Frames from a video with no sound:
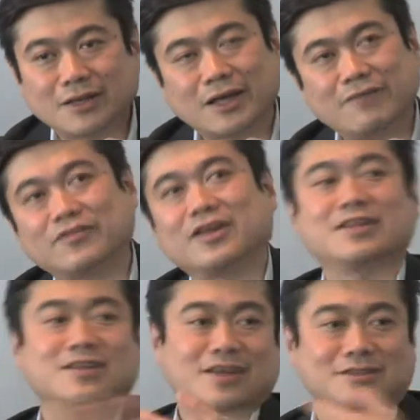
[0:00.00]
if
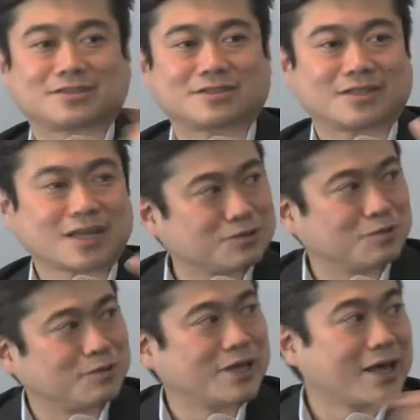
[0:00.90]
nothing else, that's
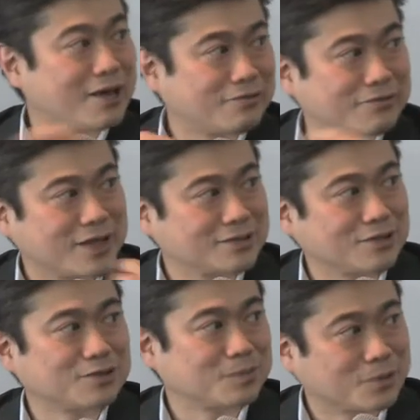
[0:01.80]
what we have as
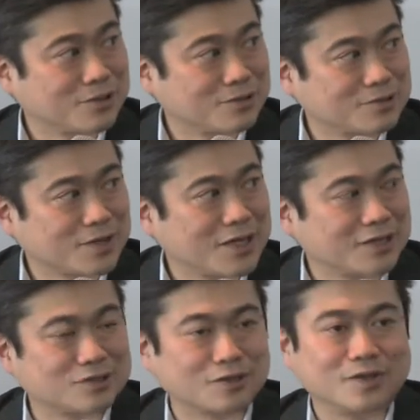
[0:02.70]
entrepreneurs, right?
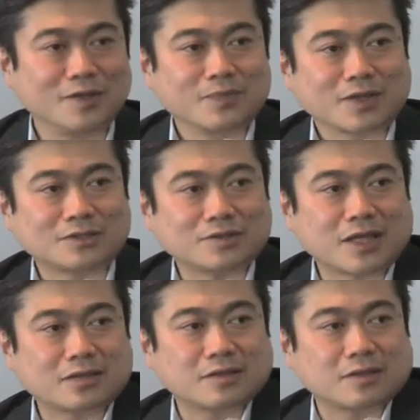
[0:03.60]
And so, so
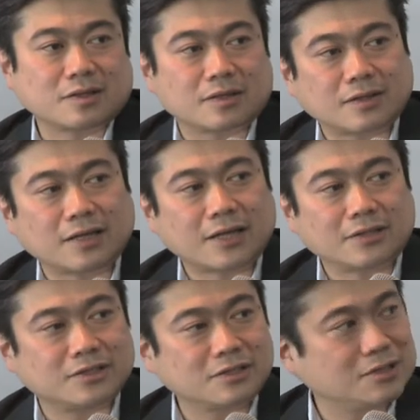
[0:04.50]
that, the, and
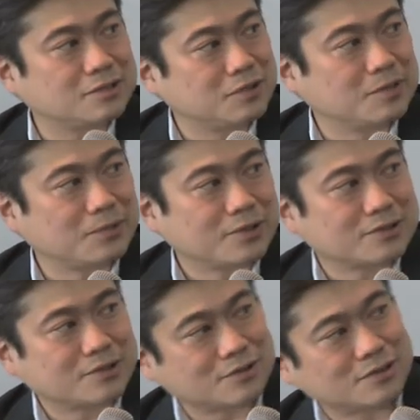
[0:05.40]
agility is really important.
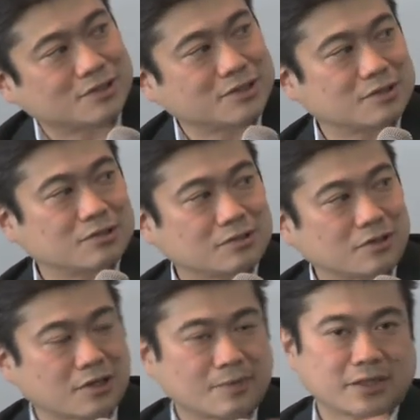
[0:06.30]
So to, to, to
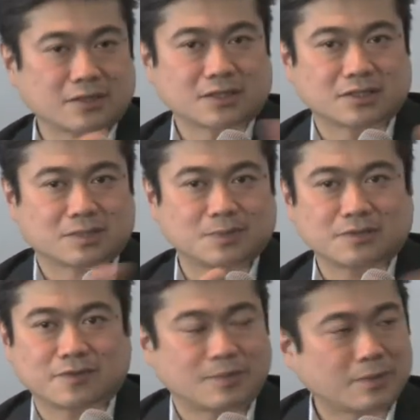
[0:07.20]
talk about, like just
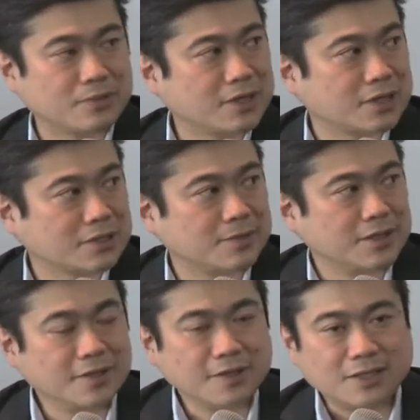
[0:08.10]
specifically about product, I mean,
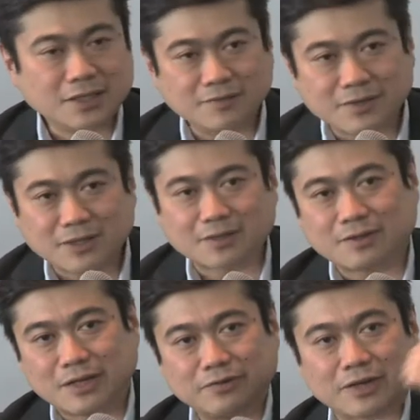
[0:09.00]
even
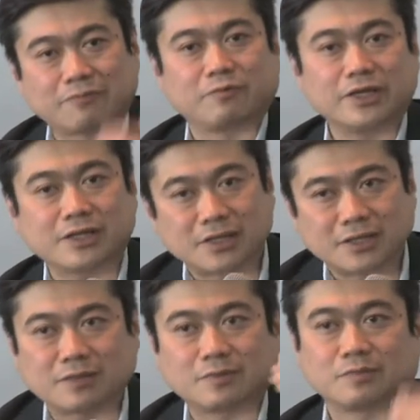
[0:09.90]
if you have
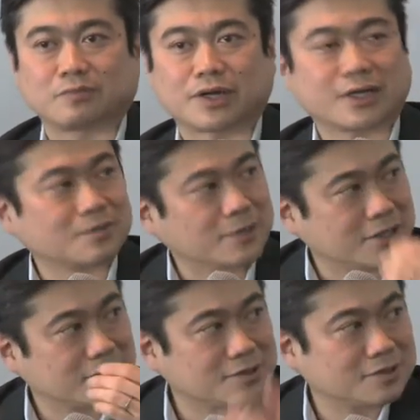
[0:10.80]
weekly product
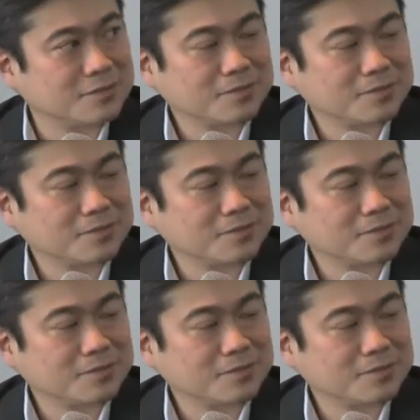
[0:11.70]
meetings,